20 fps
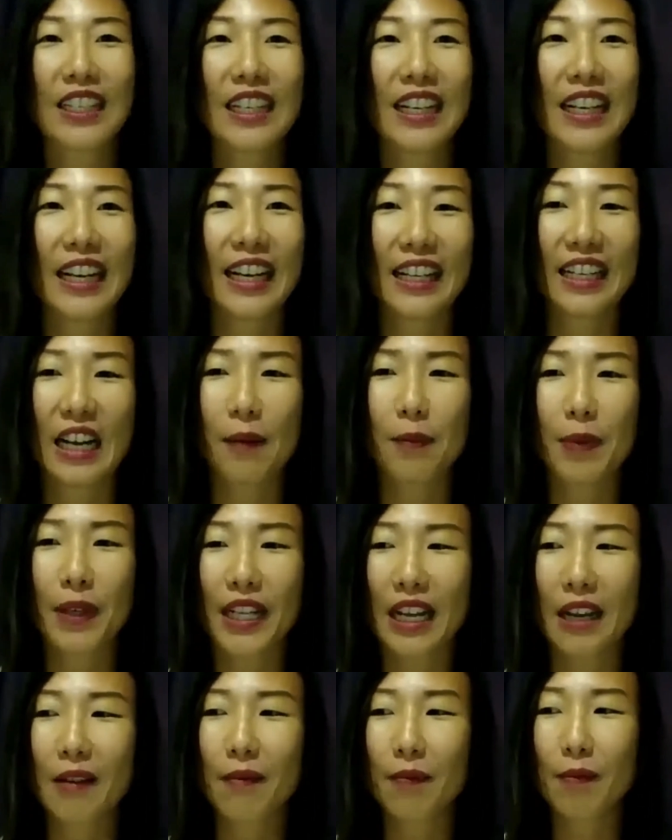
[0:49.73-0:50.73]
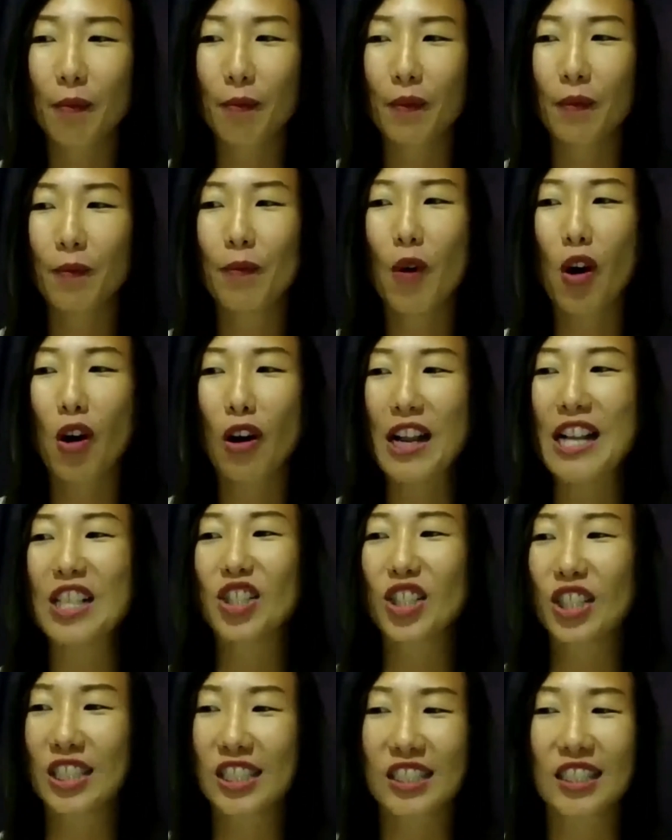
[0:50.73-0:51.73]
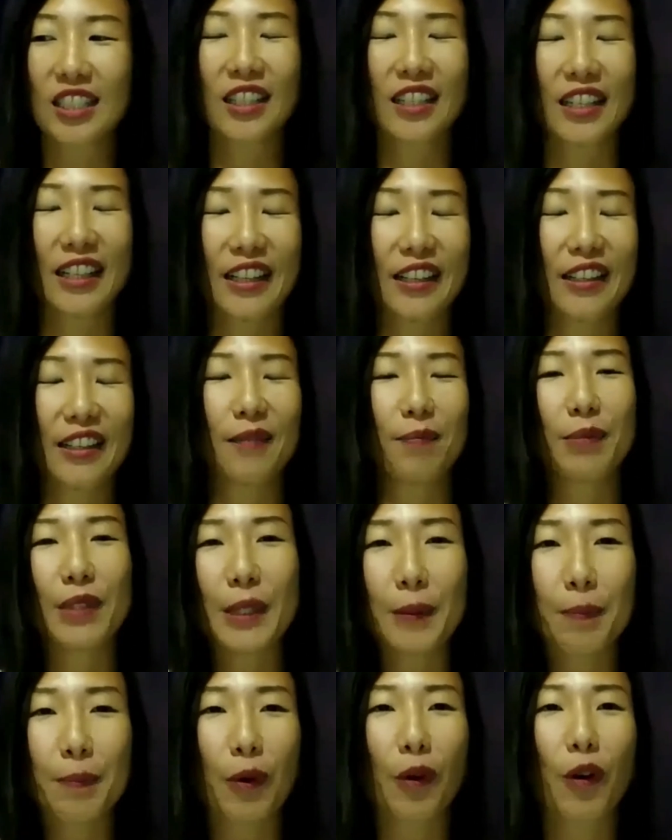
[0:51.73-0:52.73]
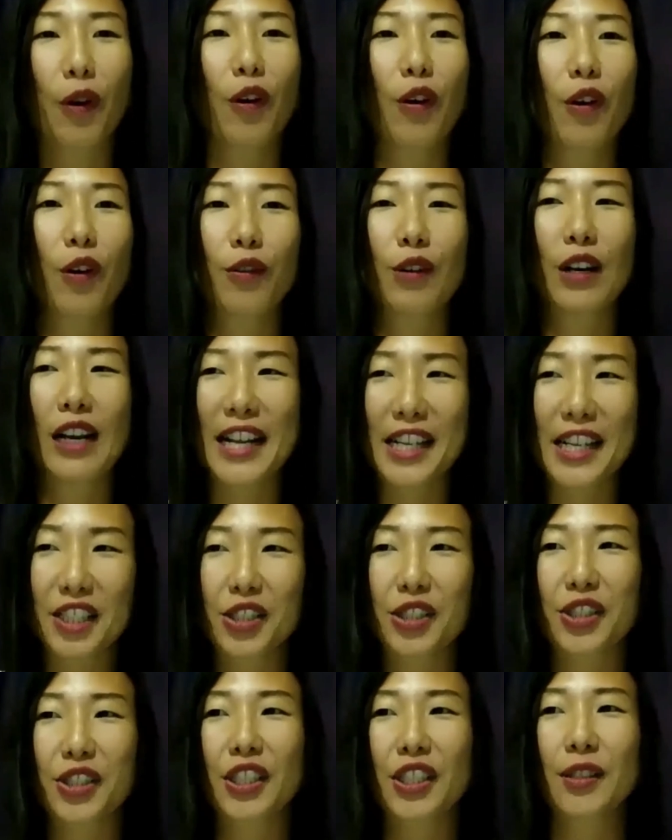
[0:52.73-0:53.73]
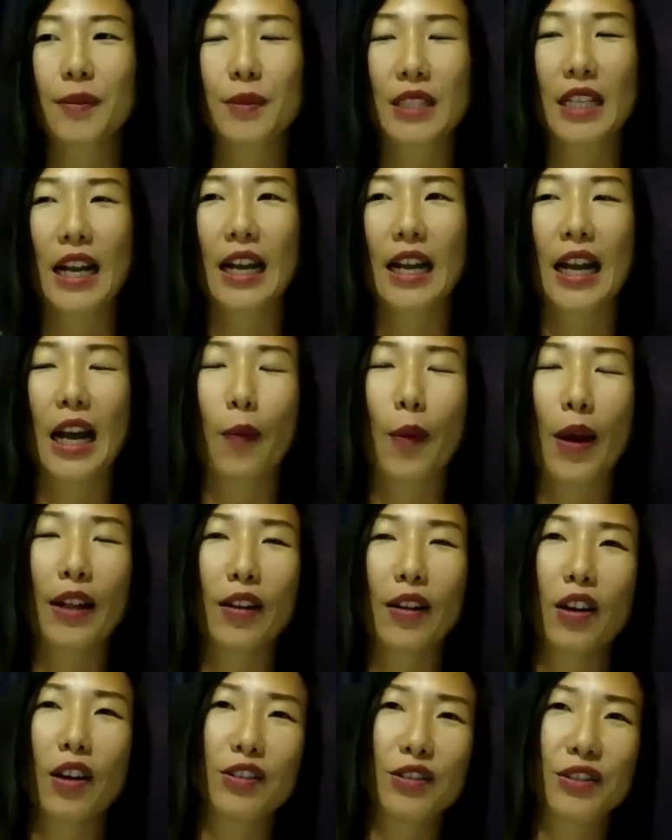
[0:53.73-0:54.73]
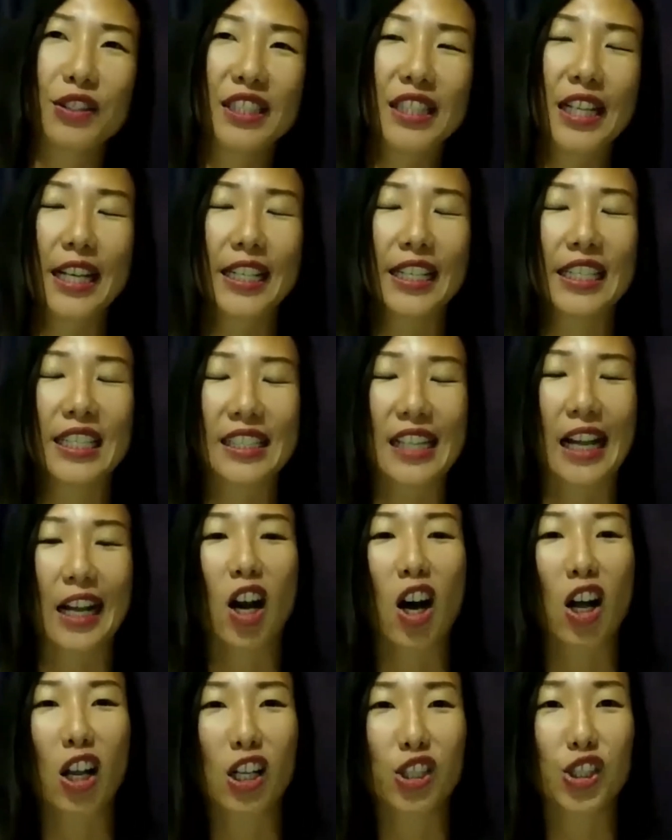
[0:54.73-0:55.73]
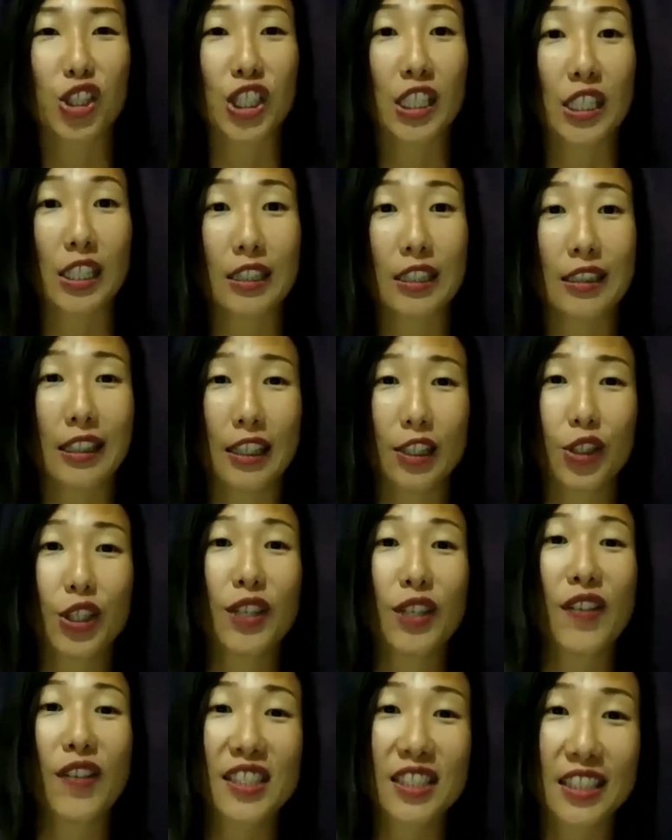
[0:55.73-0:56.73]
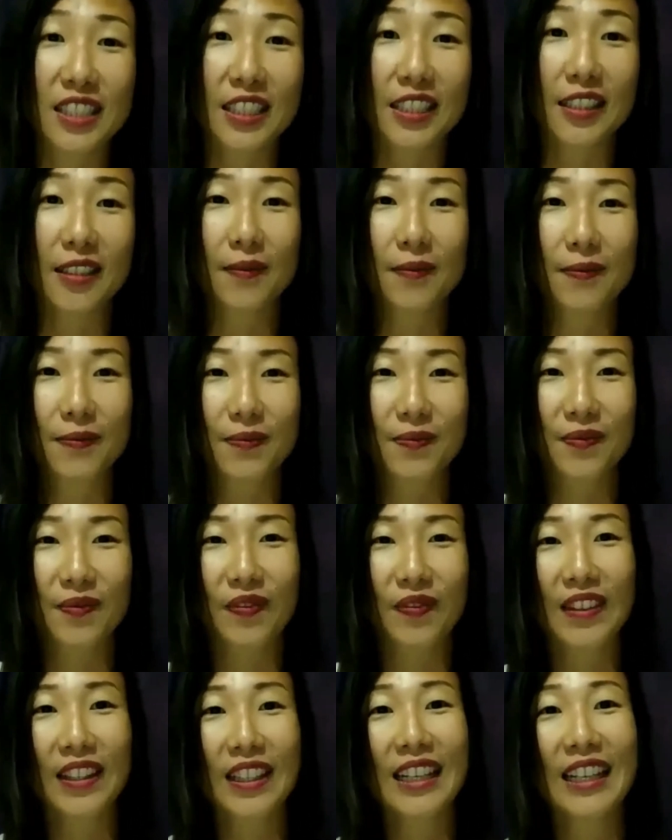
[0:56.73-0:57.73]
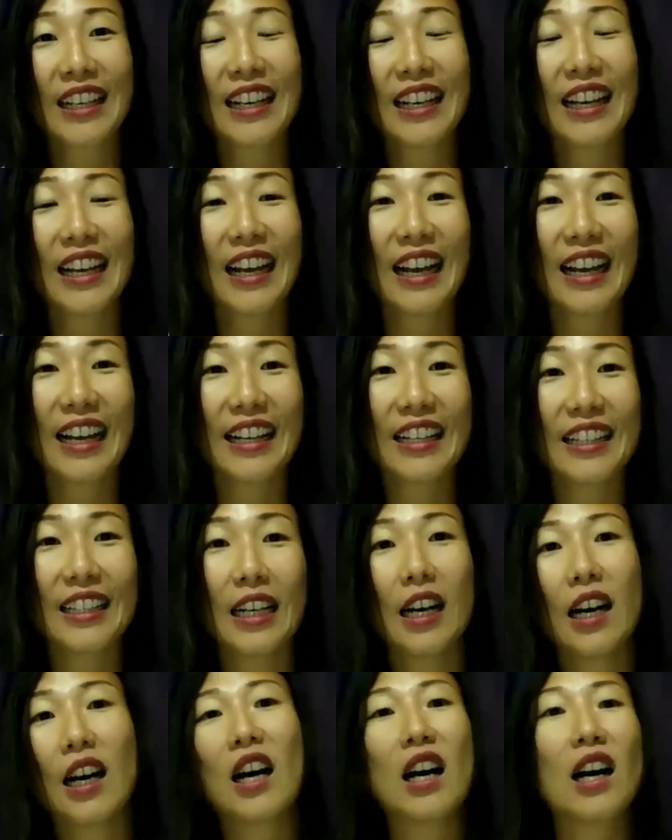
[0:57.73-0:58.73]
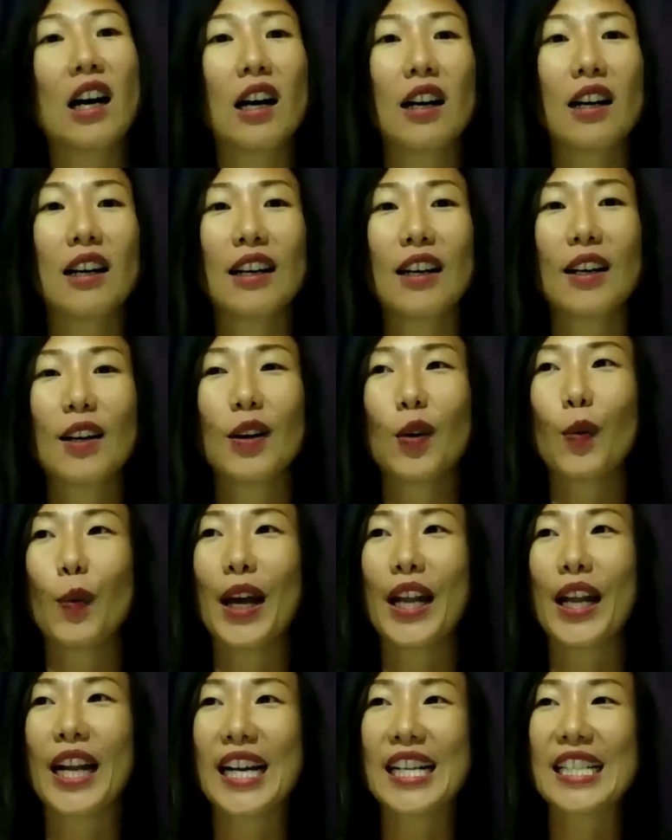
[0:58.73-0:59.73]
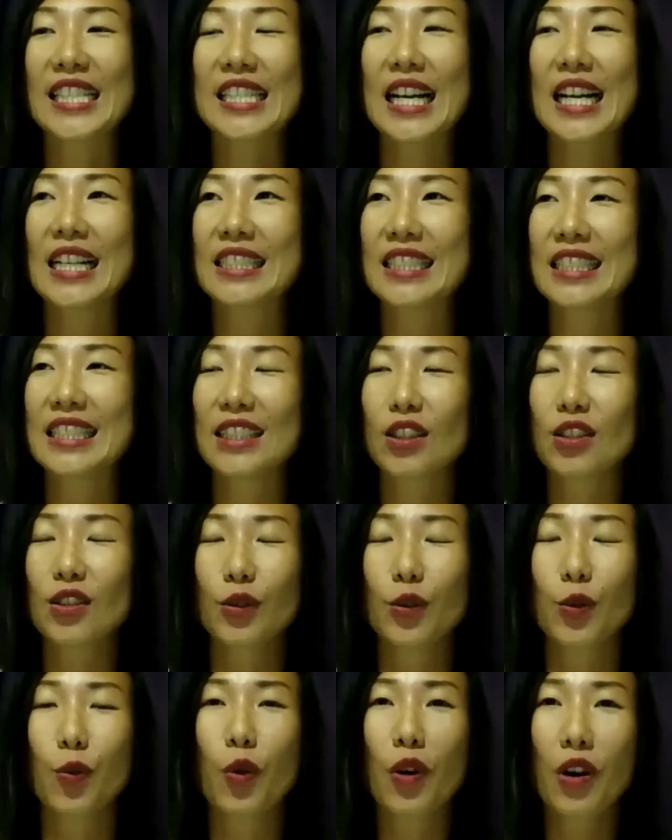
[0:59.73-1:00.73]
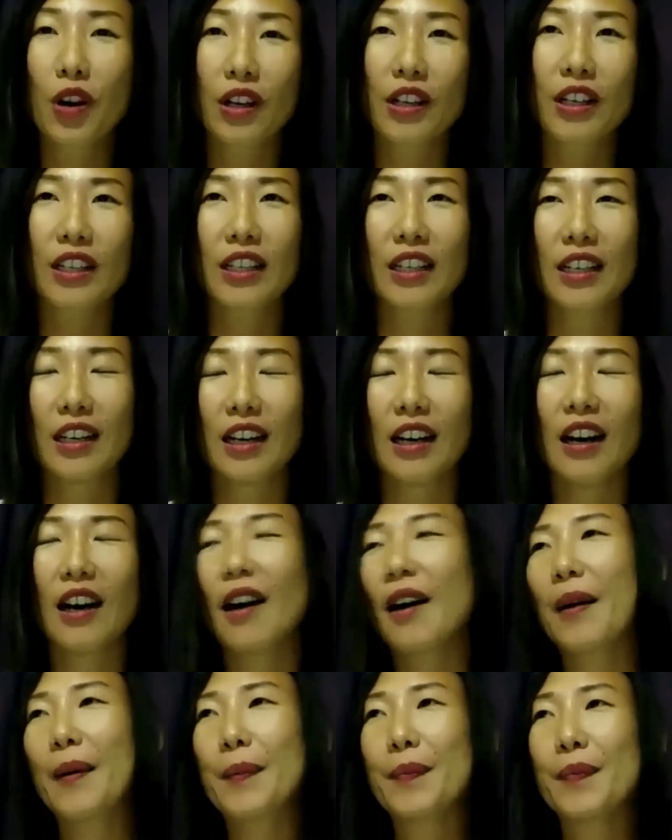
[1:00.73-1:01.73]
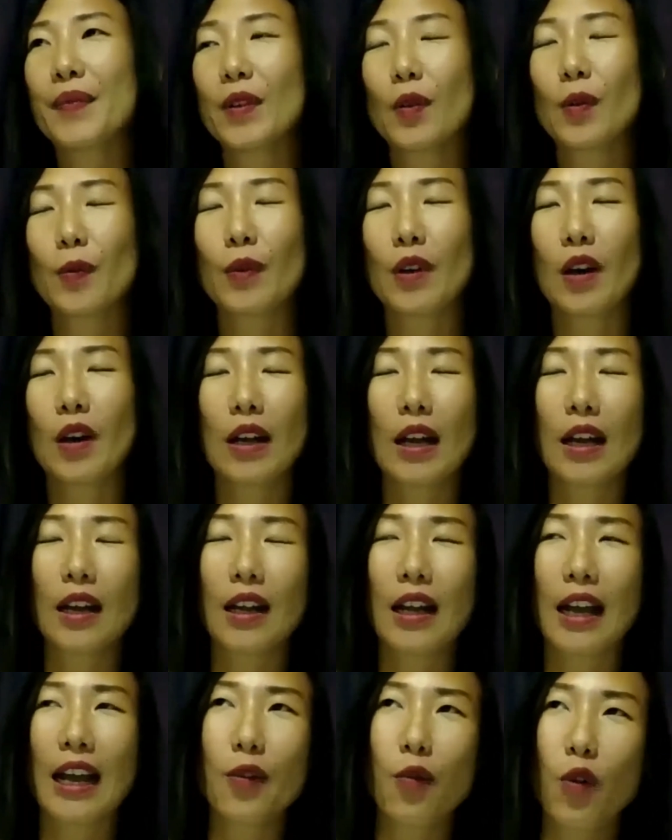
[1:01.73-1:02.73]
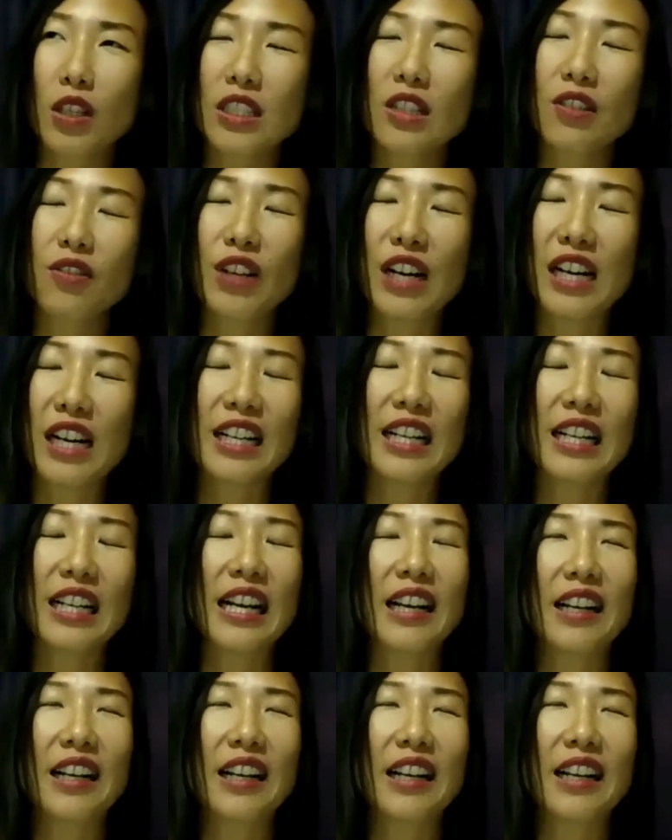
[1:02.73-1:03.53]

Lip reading: And I became more interested in people, relationships, and I went on to study psychology in university. And when I started to work, and it wasn't really